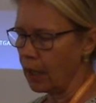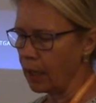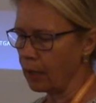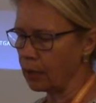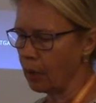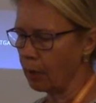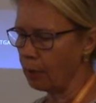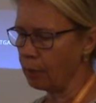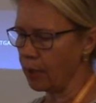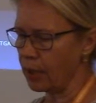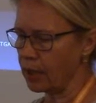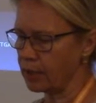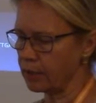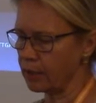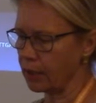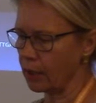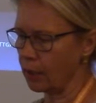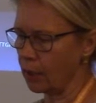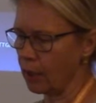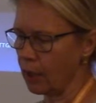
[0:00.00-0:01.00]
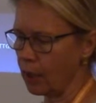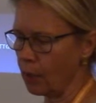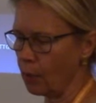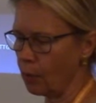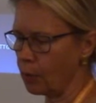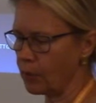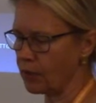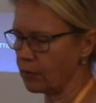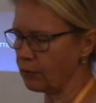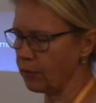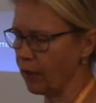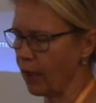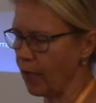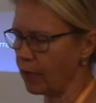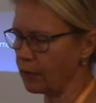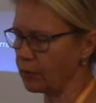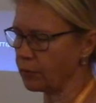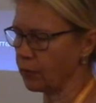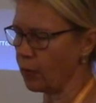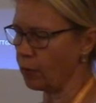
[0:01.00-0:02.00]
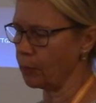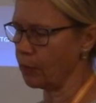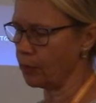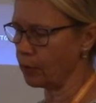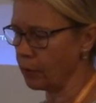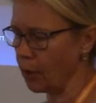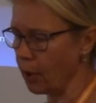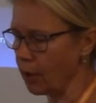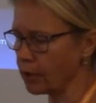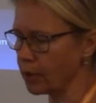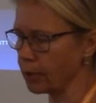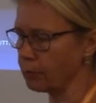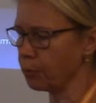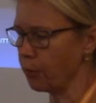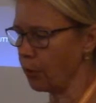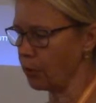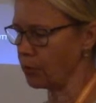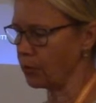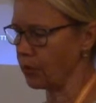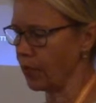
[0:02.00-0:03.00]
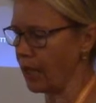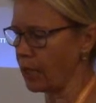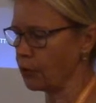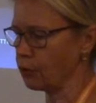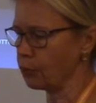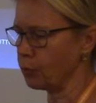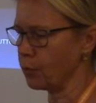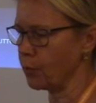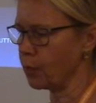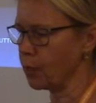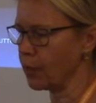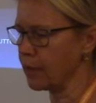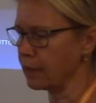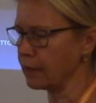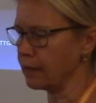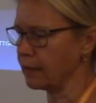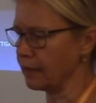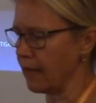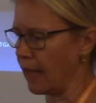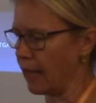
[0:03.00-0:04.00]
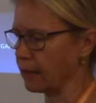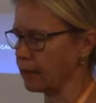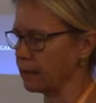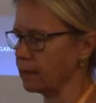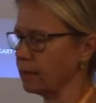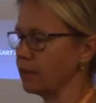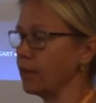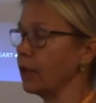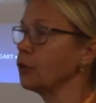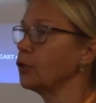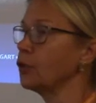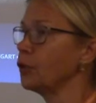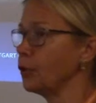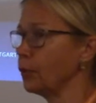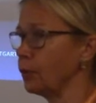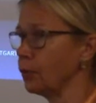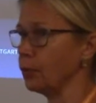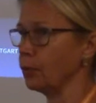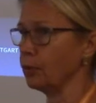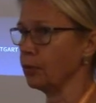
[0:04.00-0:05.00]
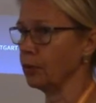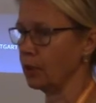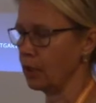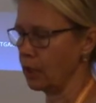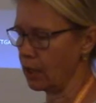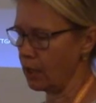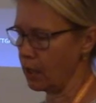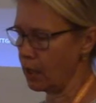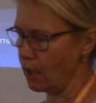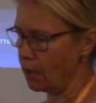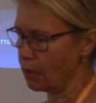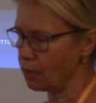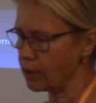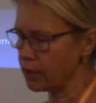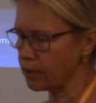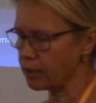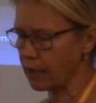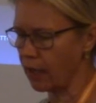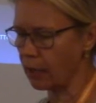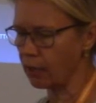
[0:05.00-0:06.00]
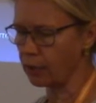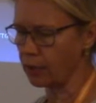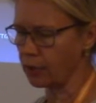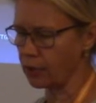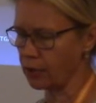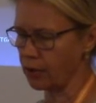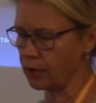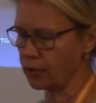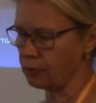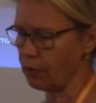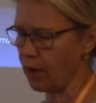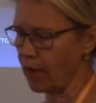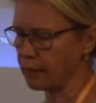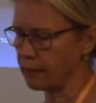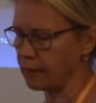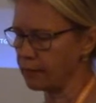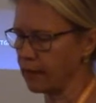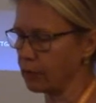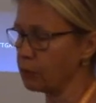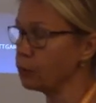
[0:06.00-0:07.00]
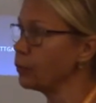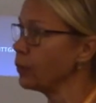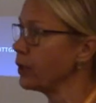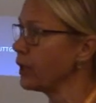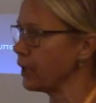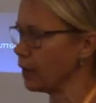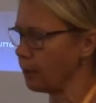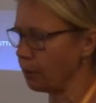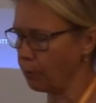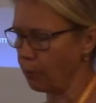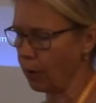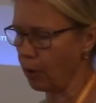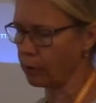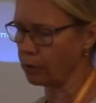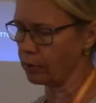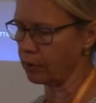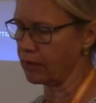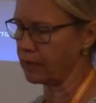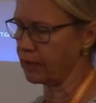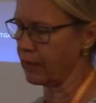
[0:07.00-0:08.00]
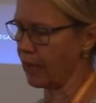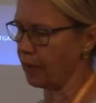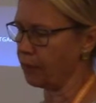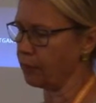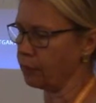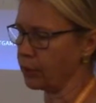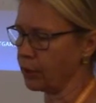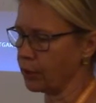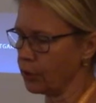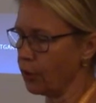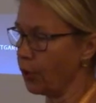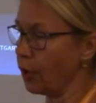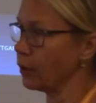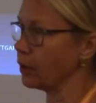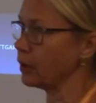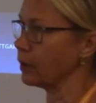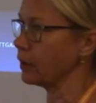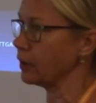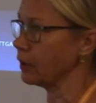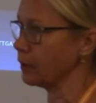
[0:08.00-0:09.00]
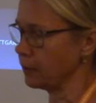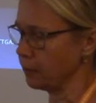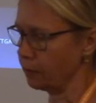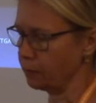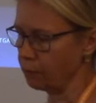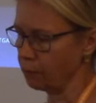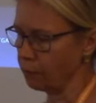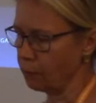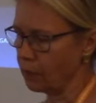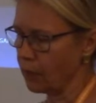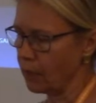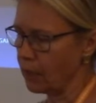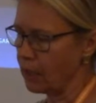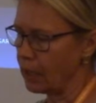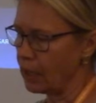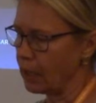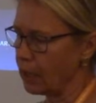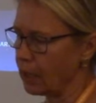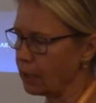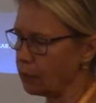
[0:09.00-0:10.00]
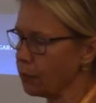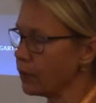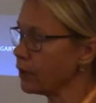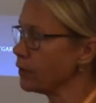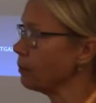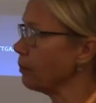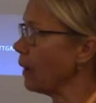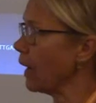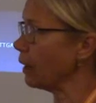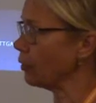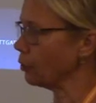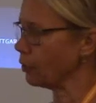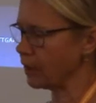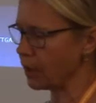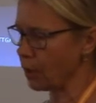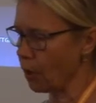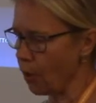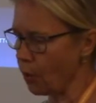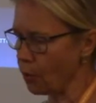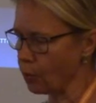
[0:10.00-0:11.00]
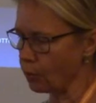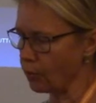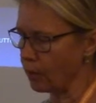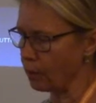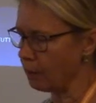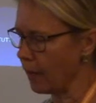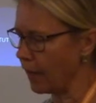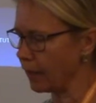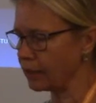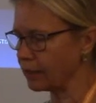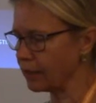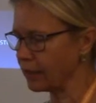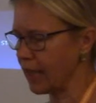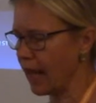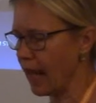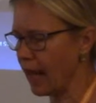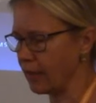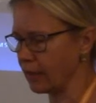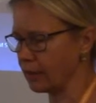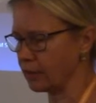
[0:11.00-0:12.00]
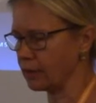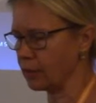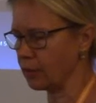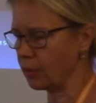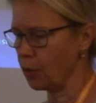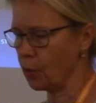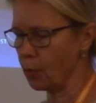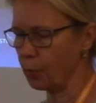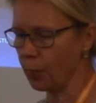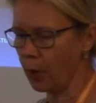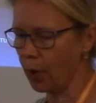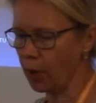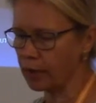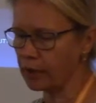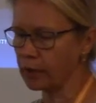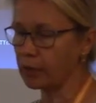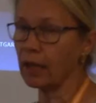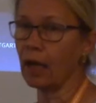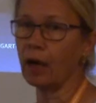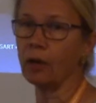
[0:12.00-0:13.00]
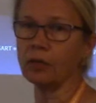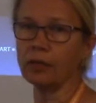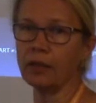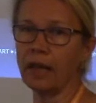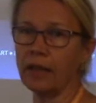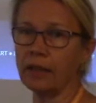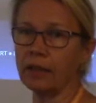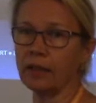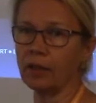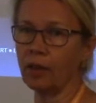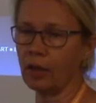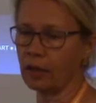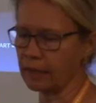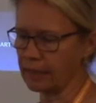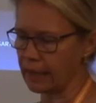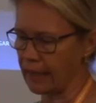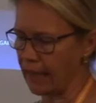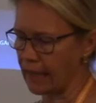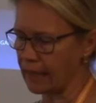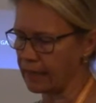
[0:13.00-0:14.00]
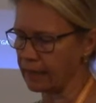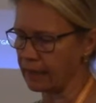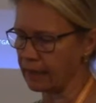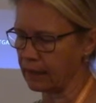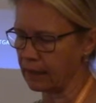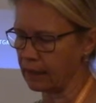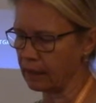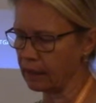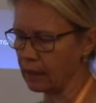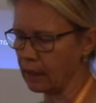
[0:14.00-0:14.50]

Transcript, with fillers: A comparison with find from the Nordic Bronze Age reveals that there too only salvages rather than really embroideries have recorded. It was Marguerite Holt, Marguerite Holt who pointed out in nineteen eighty